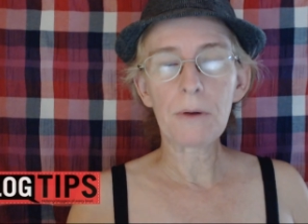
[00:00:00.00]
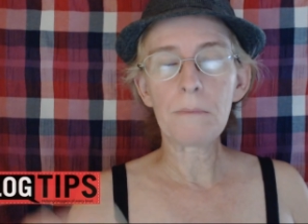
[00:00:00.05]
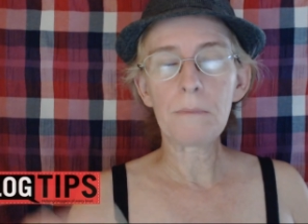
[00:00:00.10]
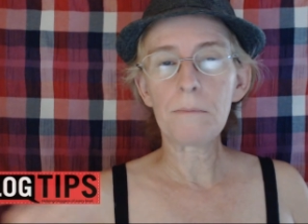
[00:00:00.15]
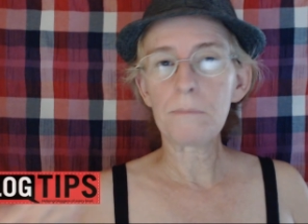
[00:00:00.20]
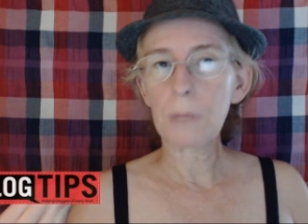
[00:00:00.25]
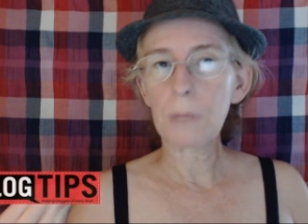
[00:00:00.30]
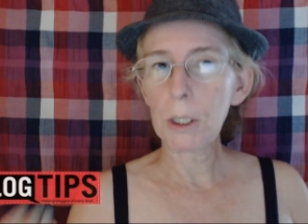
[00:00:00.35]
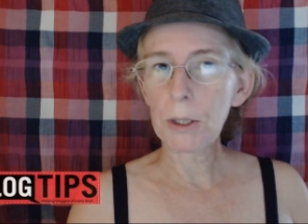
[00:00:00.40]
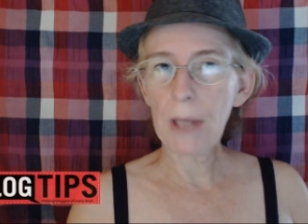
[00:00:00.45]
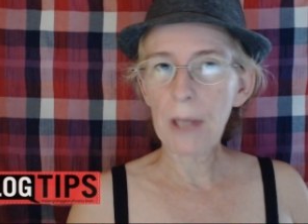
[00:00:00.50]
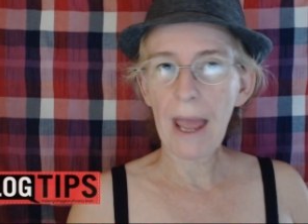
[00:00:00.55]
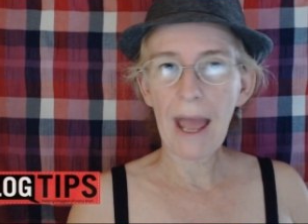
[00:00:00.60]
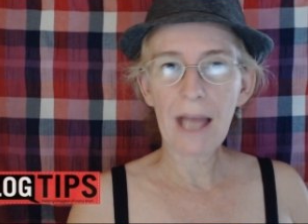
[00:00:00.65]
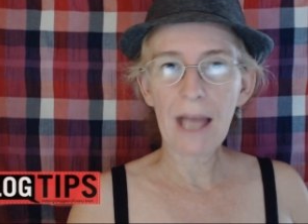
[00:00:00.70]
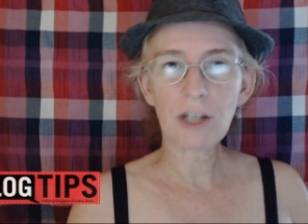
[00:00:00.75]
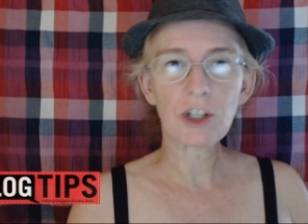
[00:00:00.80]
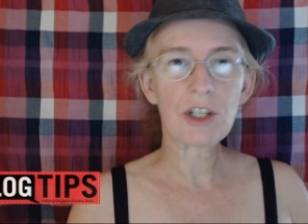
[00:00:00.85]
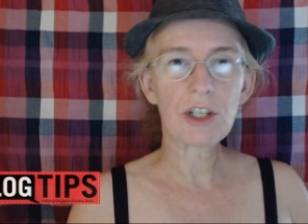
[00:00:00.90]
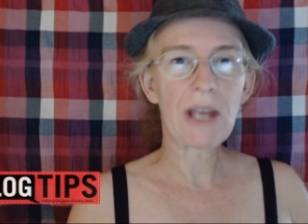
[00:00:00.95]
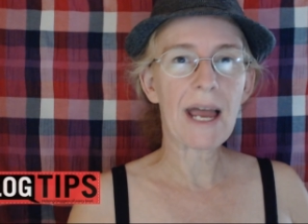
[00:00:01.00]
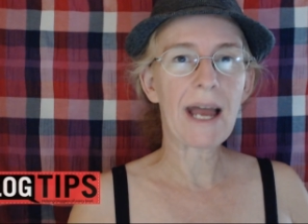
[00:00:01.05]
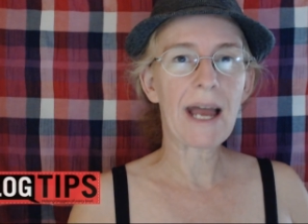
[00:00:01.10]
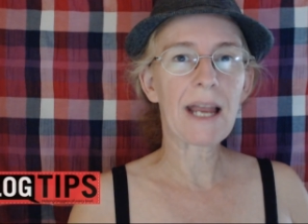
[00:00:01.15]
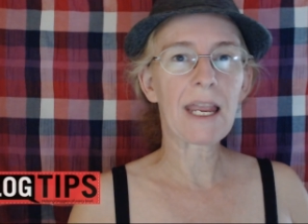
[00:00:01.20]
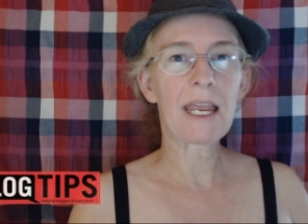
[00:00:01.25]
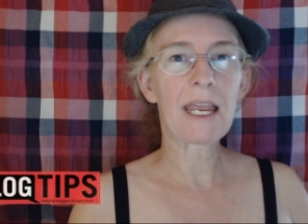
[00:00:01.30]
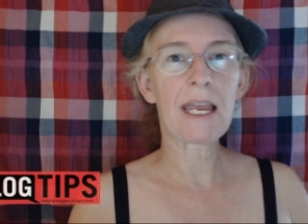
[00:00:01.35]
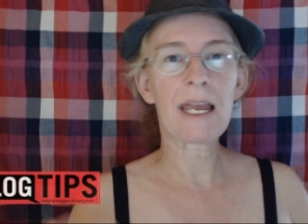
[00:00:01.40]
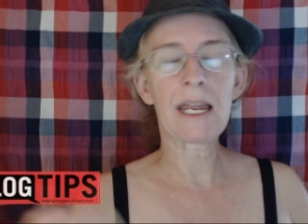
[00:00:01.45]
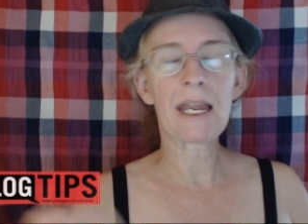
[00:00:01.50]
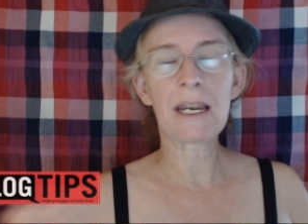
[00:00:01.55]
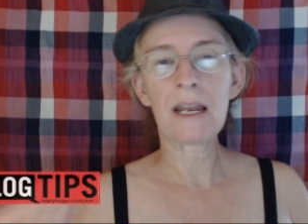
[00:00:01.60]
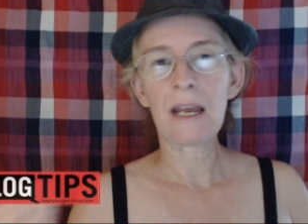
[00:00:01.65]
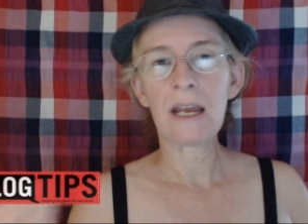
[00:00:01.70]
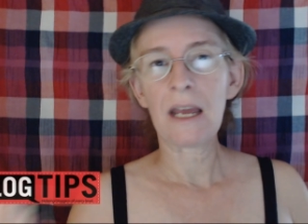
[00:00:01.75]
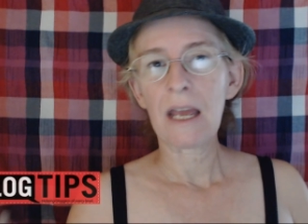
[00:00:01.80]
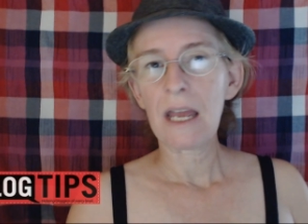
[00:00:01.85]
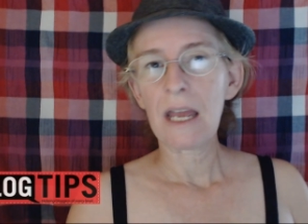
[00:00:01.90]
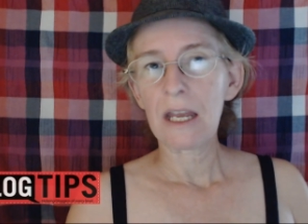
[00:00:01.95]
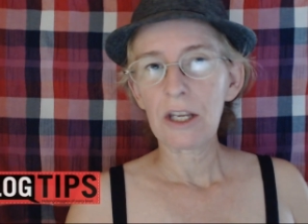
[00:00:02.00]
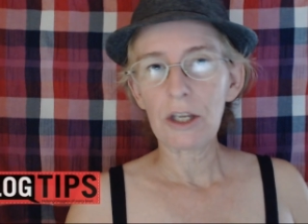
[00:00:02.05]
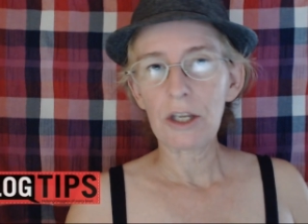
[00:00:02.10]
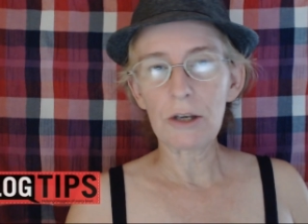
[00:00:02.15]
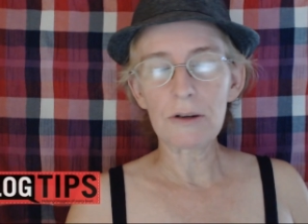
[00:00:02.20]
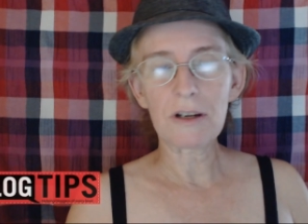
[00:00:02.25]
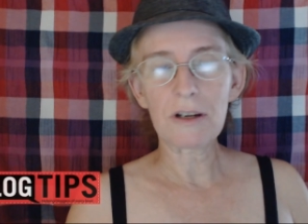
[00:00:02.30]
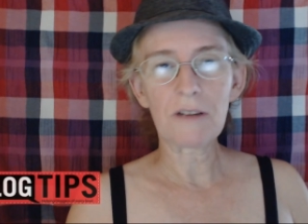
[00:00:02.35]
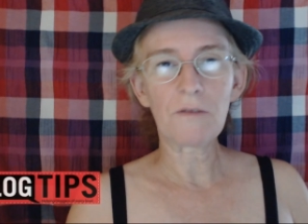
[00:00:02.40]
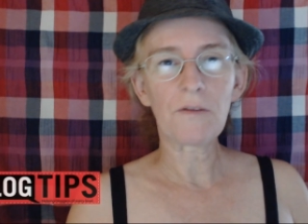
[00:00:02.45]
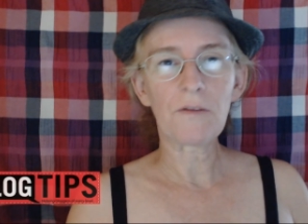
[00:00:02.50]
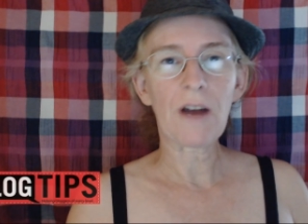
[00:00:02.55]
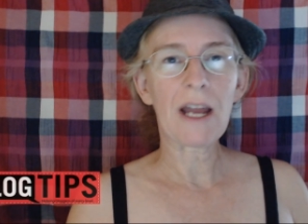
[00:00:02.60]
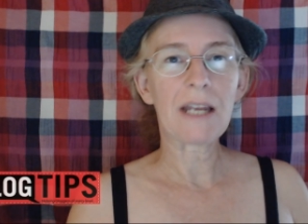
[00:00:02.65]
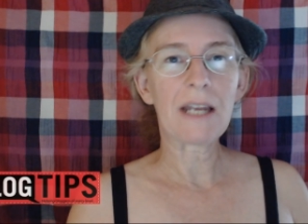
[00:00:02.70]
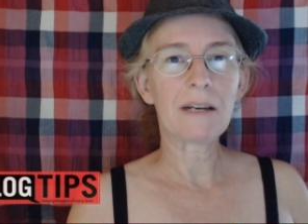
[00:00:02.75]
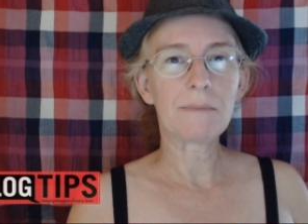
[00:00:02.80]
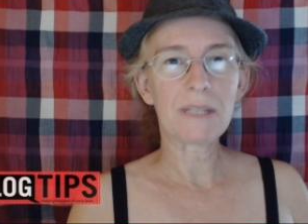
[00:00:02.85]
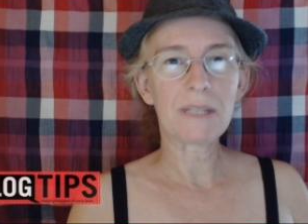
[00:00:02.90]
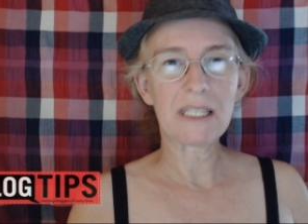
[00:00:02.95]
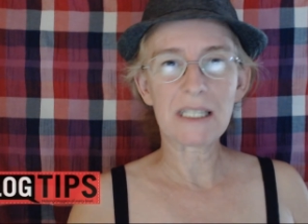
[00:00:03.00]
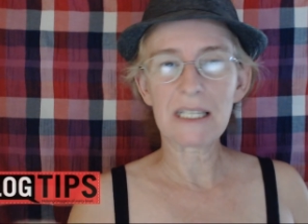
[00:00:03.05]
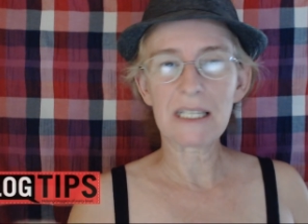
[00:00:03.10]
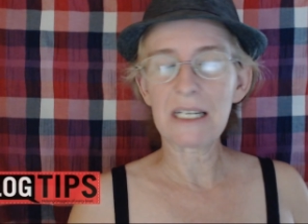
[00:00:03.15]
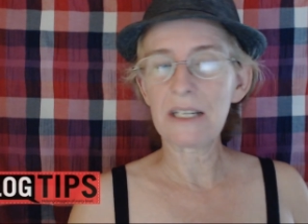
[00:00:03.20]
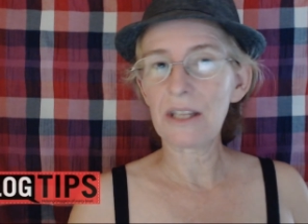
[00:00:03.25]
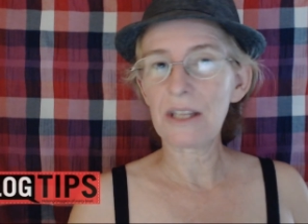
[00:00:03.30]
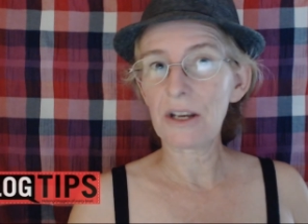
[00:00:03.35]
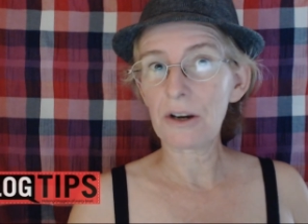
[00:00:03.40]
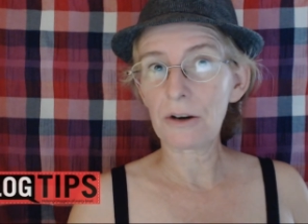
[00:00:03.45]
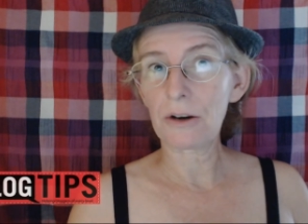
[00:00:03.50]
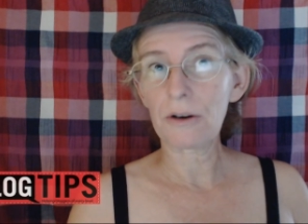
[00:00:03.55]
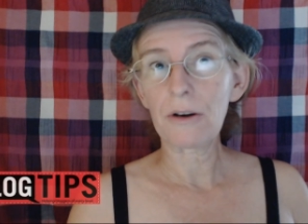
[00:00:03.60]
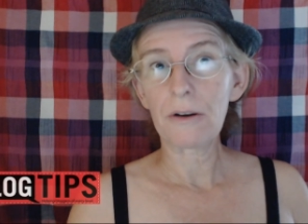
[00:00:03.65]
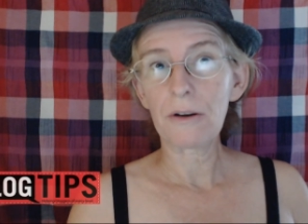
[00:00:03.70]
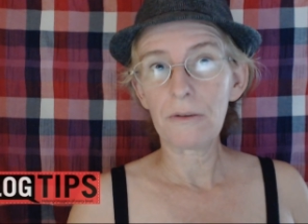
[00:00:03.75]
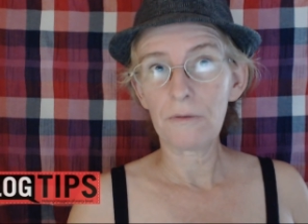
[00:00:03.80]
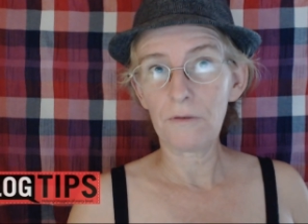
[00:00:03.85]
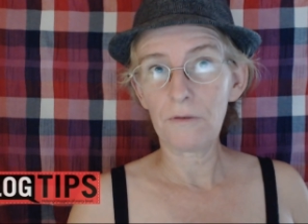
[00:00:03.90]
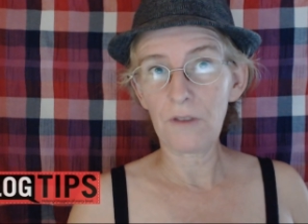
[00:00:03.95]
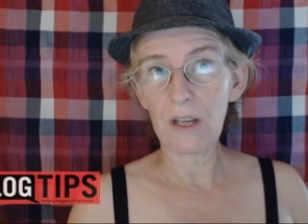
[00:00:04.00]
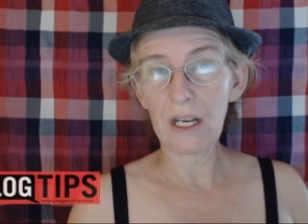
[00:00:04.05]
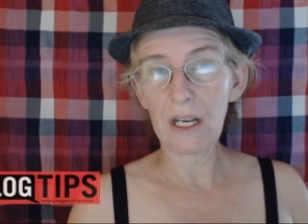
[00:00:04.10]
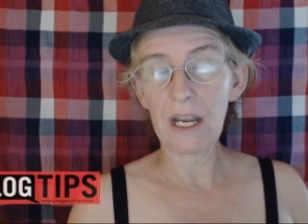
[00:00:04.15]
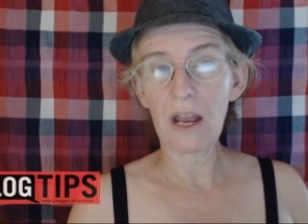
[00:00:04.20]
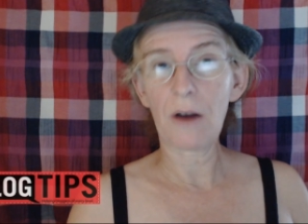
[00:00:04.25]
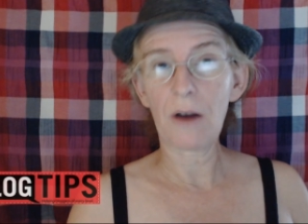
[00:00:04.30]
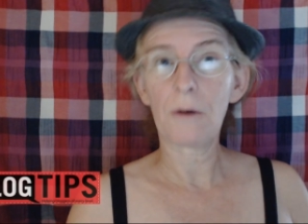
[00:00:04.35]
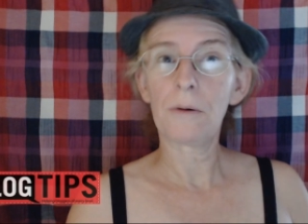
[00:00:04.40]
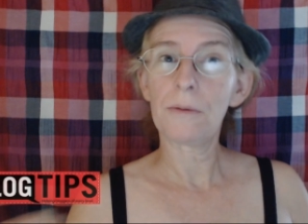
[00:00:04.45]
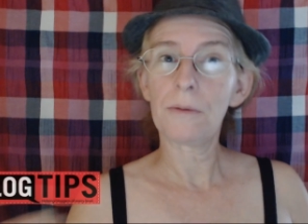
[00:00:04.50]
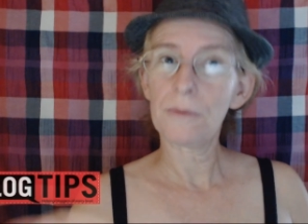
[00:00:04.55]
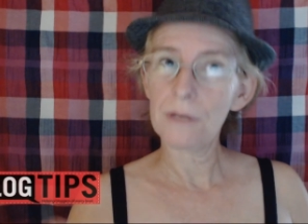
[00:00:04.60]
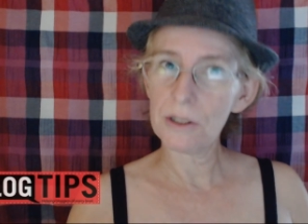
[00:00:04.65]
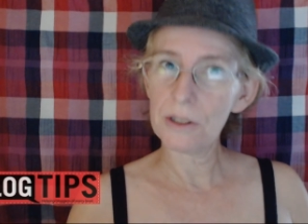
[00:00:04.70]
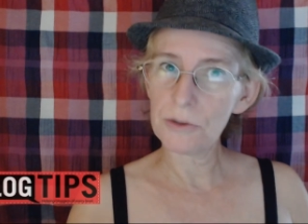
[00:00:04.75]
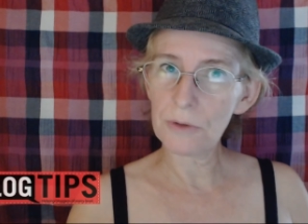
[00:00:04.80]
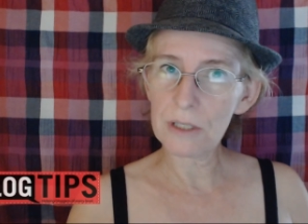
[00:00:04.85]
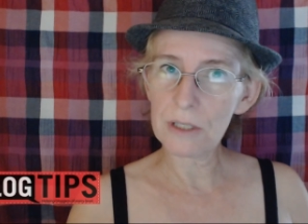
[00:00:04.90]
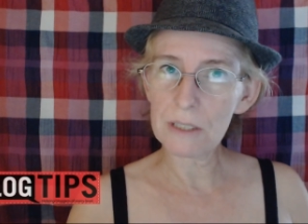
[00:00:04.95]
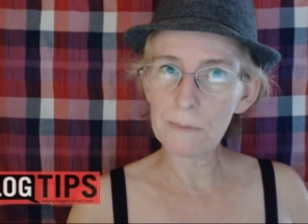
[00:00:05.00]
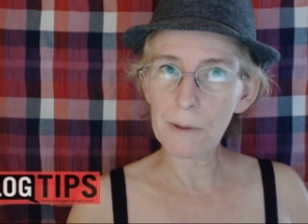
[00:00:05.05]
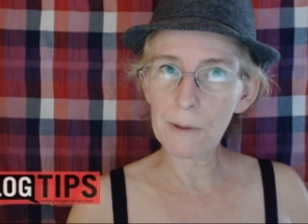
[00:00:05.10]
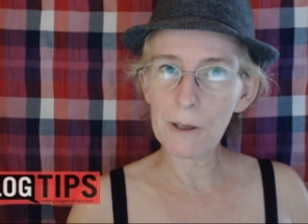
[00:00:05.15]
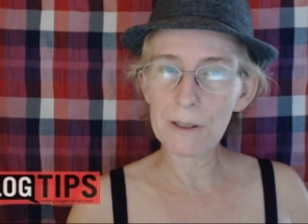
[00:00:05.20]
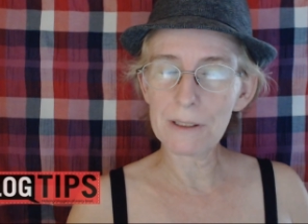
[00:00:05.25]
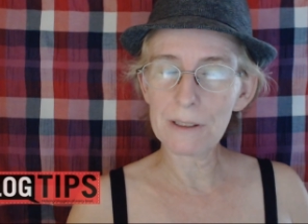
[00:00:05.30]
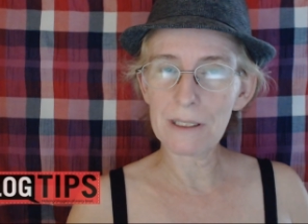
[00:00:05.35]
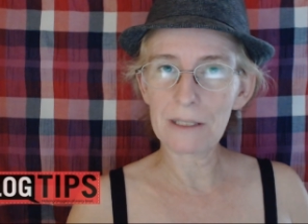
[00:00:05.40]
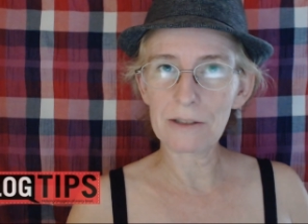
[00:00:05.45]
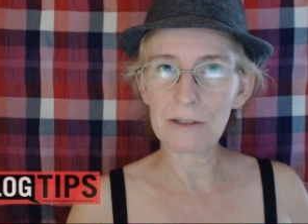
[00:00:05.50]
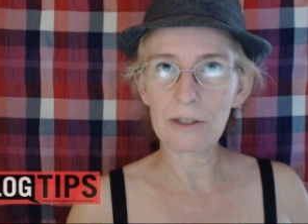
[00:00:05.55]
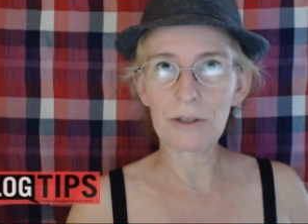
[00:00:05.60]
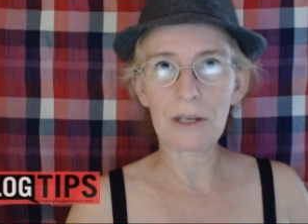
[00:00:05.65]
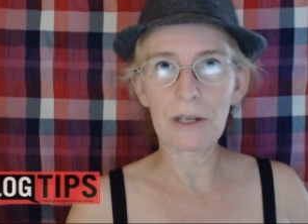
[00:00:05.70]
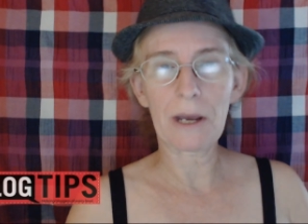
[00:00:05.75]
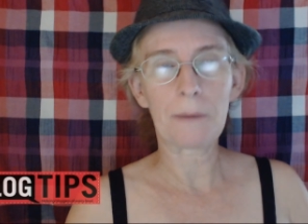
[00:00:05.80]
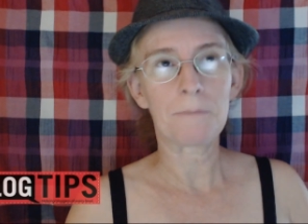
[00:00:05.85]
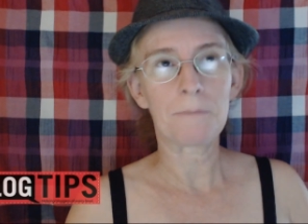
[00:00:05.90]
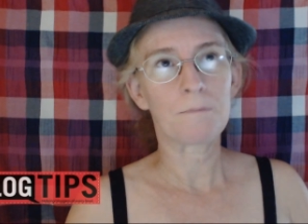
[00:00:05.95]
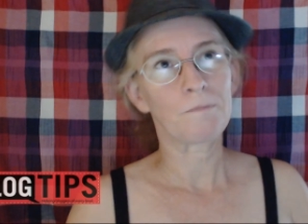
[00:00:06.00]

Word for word: them, put the hashtag in, you can find them and see their video that's responding to you.